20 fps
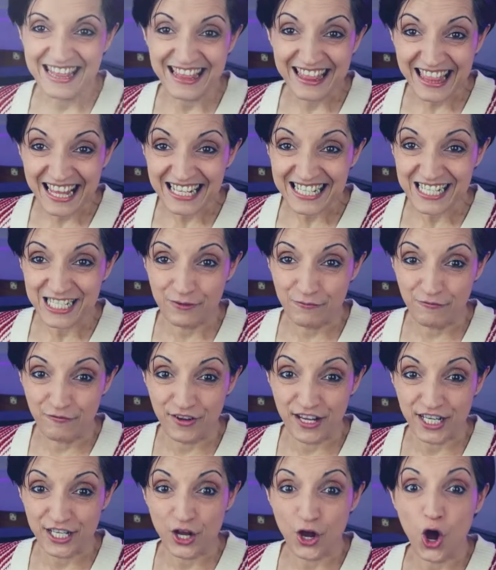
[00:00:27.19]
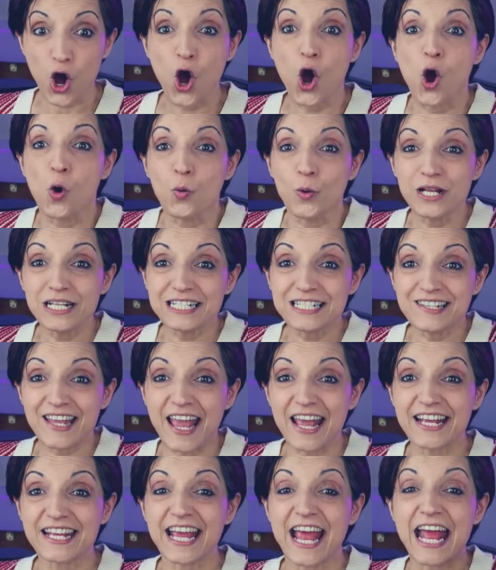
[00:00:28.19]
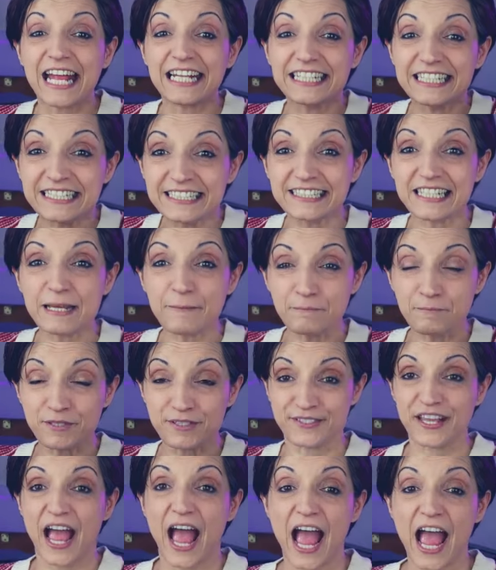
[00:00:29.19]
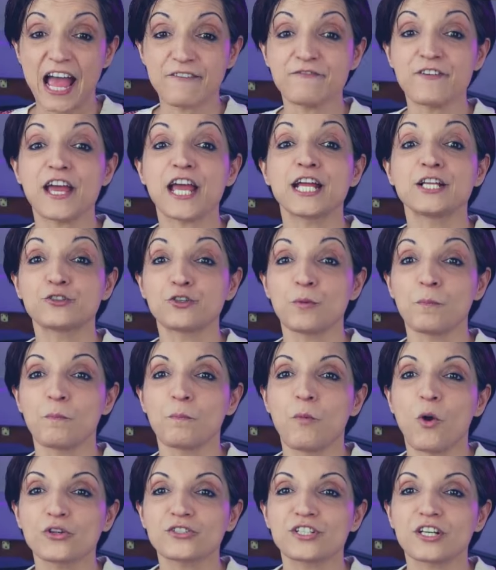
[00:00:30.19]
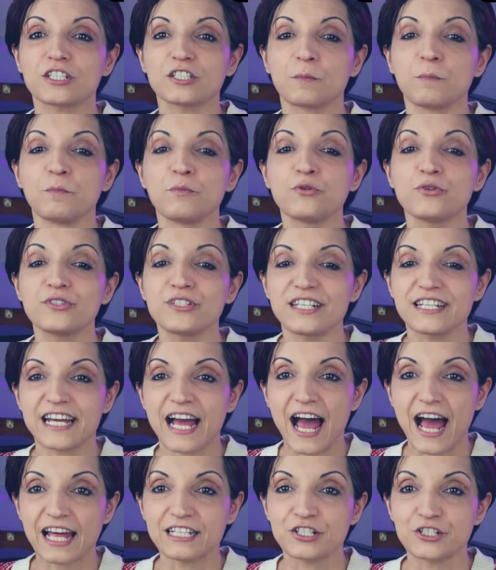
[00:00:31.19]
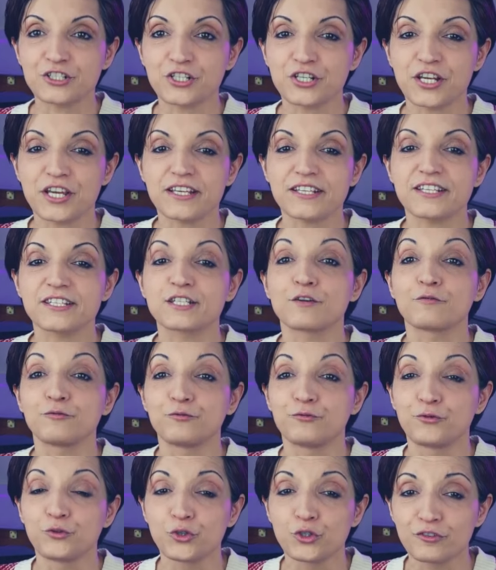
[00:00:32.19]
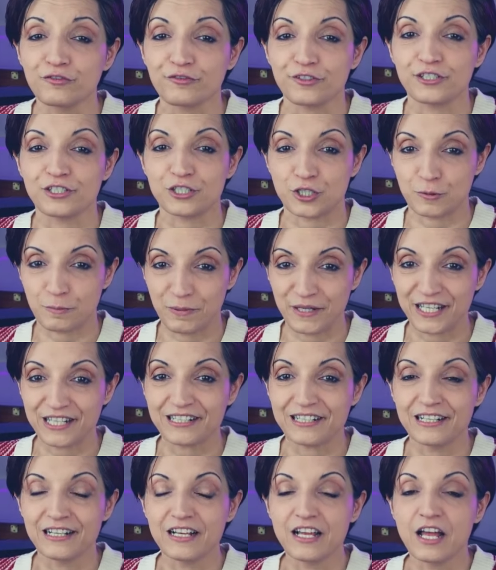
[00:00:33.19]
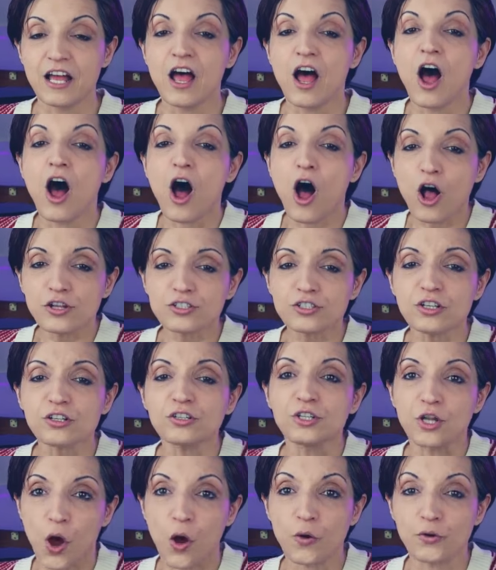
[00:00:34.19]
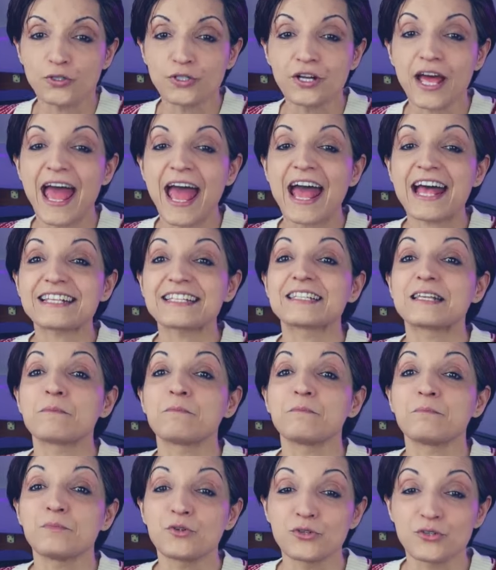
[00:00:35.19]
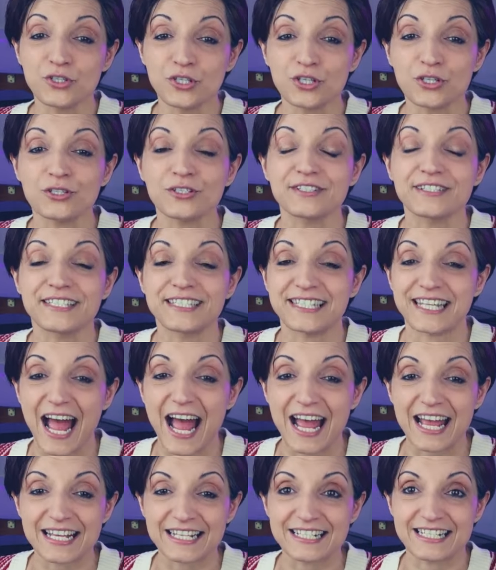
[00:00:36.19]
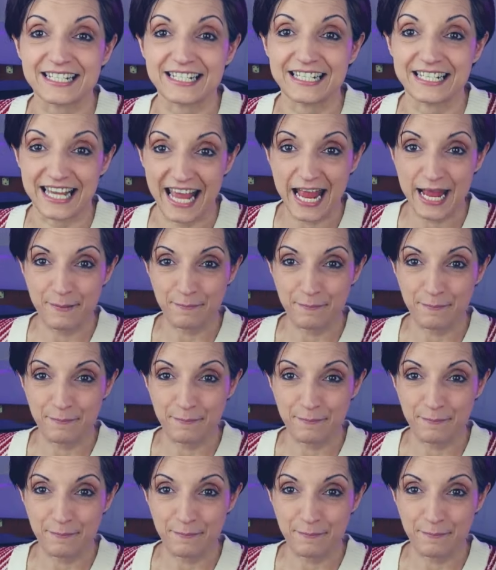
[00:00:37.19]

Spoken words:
this video, we'll take a deep dive into Mozart's Musikalisches Würfelspiel, also known as the musical dice game.